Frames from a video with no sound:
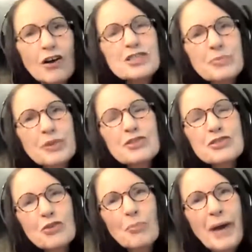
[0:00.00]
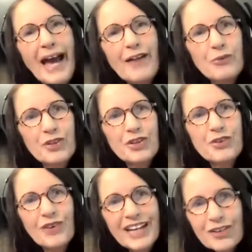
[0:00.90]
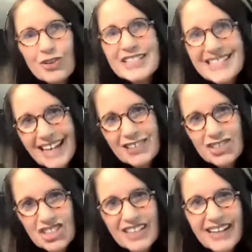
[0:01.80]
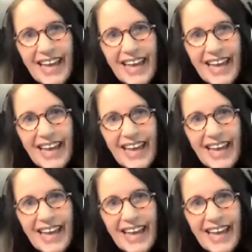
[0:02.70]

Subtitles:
our spiritual path with greater intention